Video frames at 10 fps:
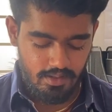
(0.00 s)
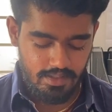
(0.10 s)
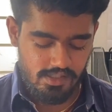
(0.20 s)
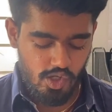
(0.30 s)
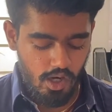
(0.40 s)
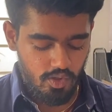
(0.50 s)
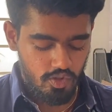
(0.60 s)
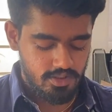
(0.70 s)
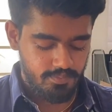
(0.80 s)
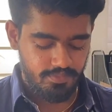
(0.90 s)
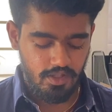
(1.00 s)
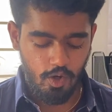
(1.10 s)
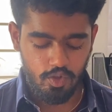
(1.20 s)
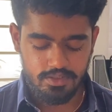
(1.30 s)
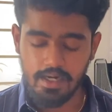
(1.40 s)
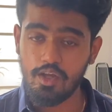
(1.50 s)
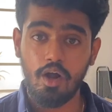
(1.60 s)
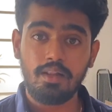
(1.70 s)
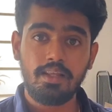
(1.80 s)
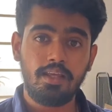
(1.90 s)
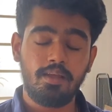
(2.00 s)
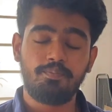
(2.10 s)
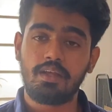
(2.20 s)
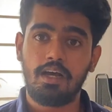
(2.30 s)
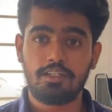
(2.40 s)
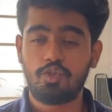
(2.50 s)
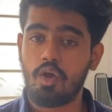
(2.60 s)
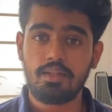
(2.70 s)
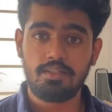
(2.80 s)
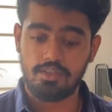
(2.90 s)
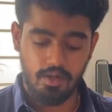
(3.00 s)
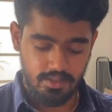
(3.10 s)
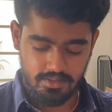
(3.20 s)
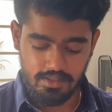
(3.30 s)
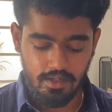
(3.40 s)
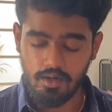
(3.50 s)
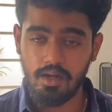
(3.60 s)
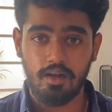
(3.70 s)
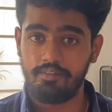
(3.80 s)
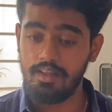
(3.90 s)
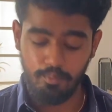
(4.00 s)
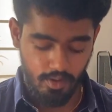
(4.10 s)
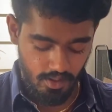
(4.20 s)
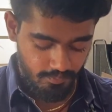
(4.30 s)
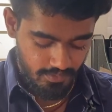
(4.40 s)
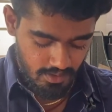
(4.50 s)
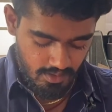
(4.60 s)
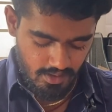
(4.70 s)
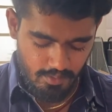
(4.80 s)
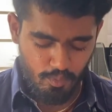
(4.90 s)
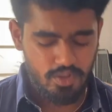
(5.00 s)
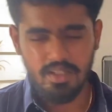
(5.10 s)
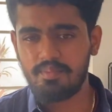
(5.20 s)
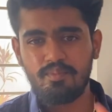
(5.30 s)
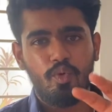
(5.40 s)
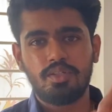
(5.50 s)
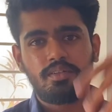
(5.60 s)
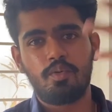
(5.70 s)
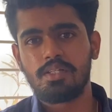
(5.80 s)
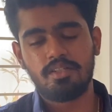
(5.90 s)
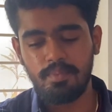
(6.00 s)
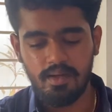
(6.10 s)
Then short notes, you have to study all the storage disorders that are very important. Most of the questions will be